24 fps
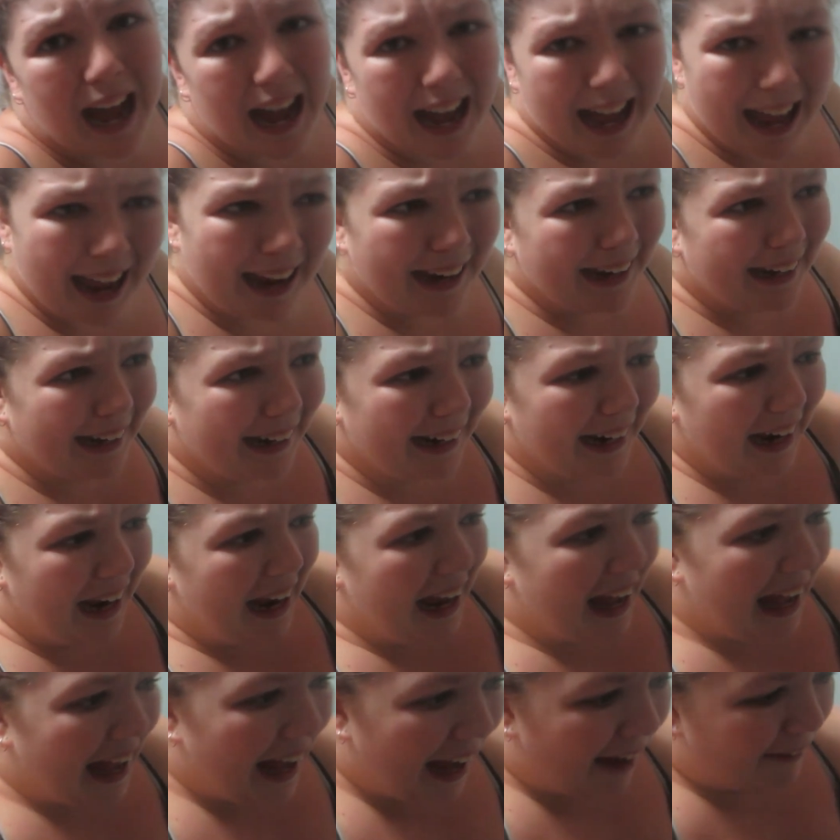I
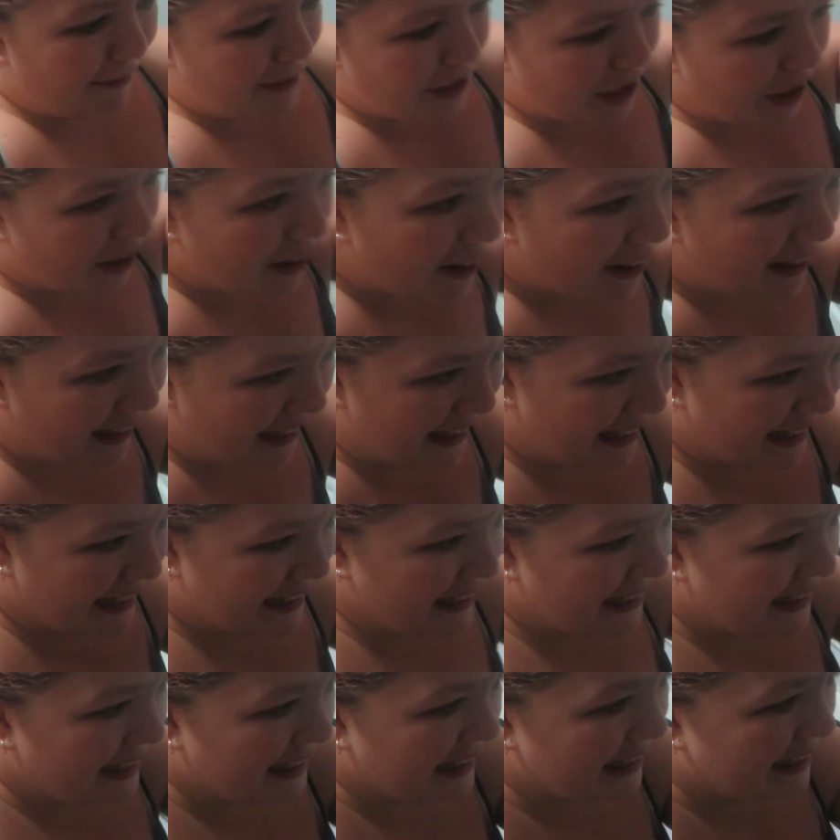have to go to this
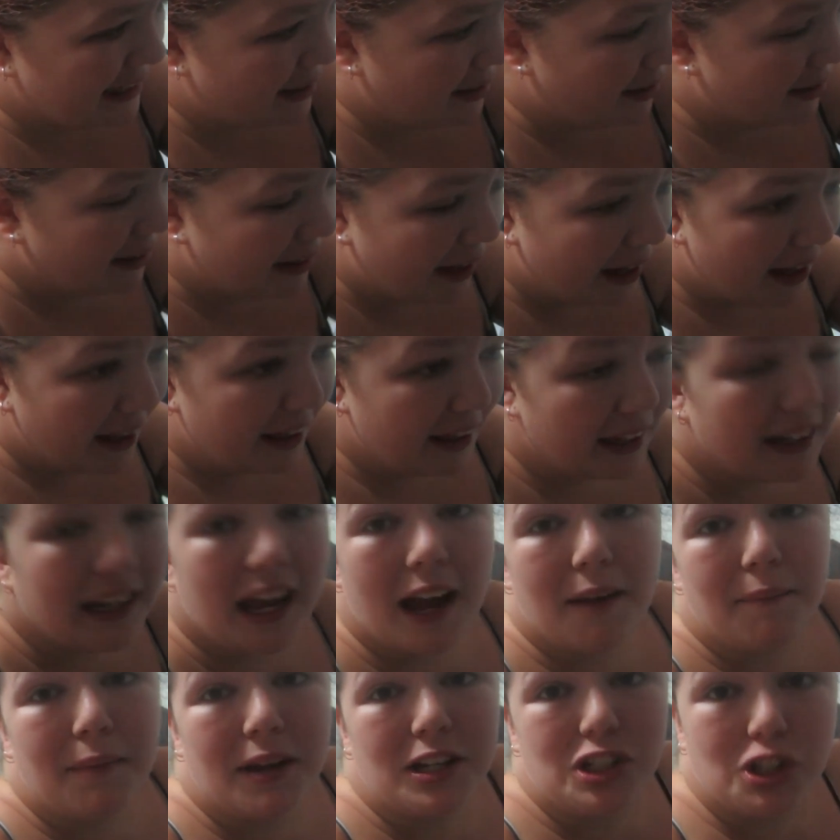thing
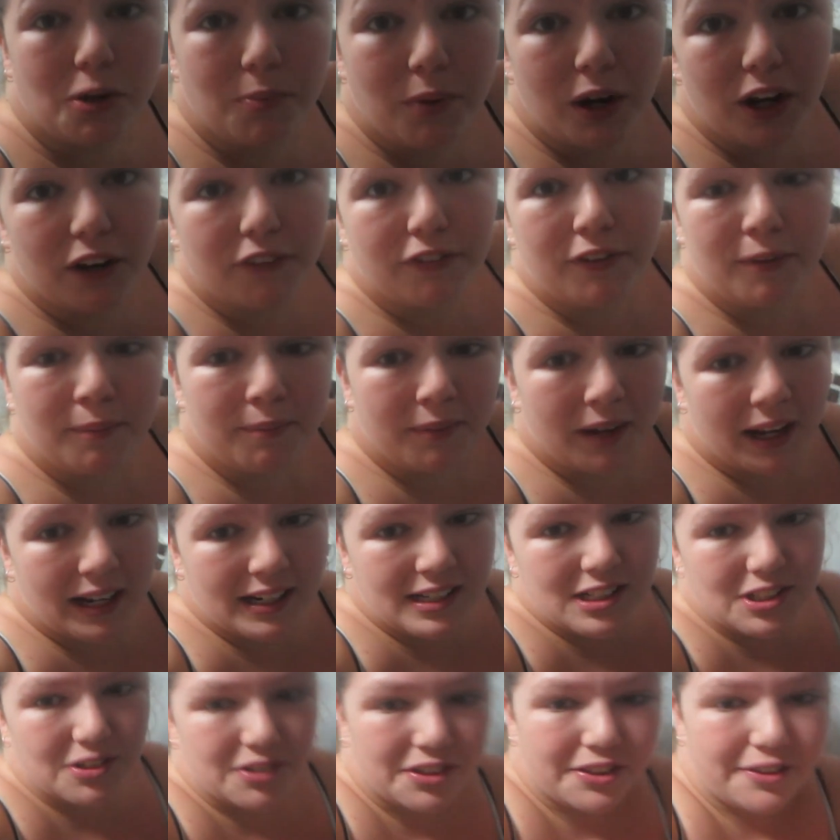at my job work from 9
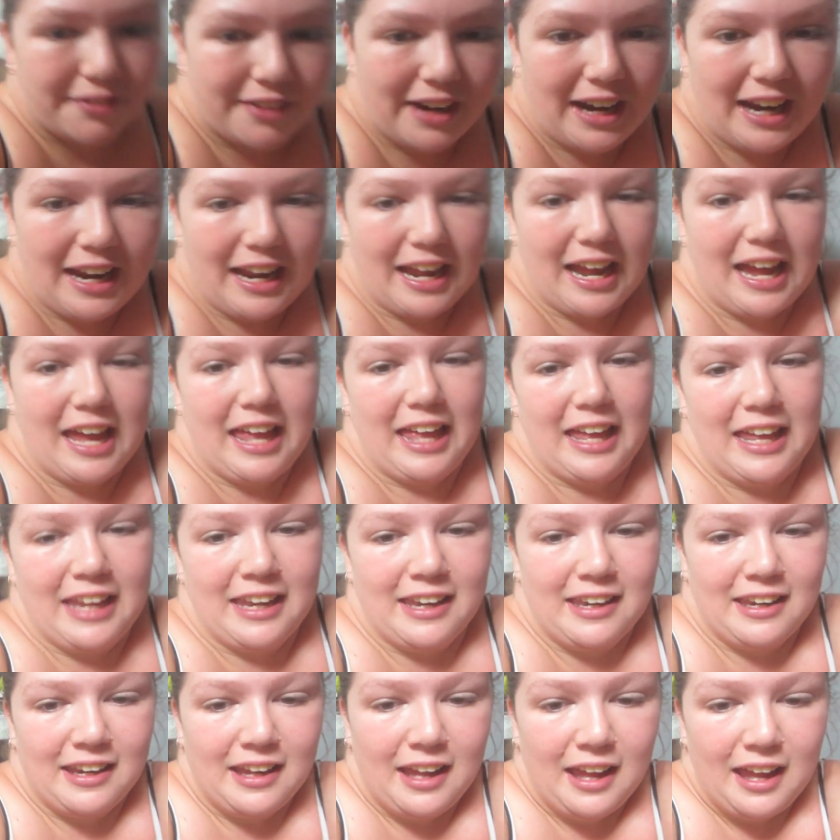till 3
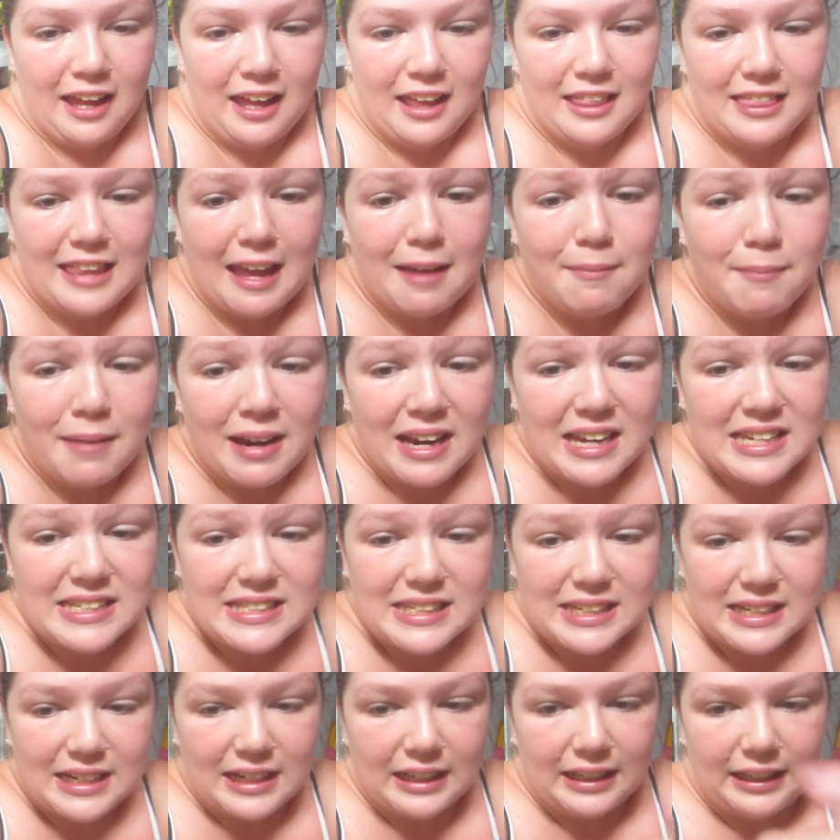and that makes
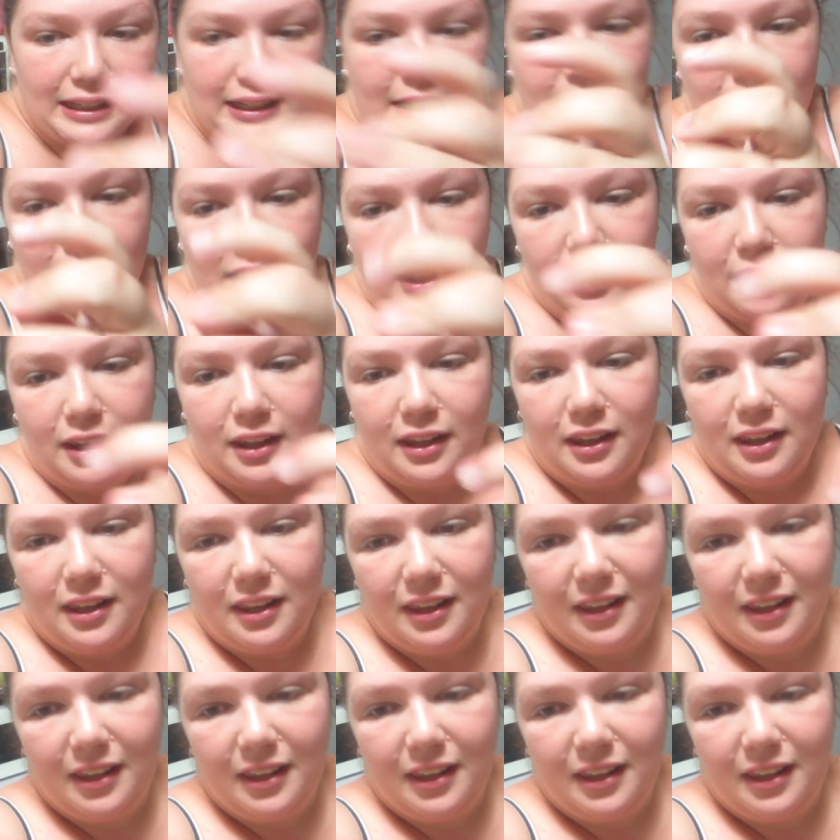it a little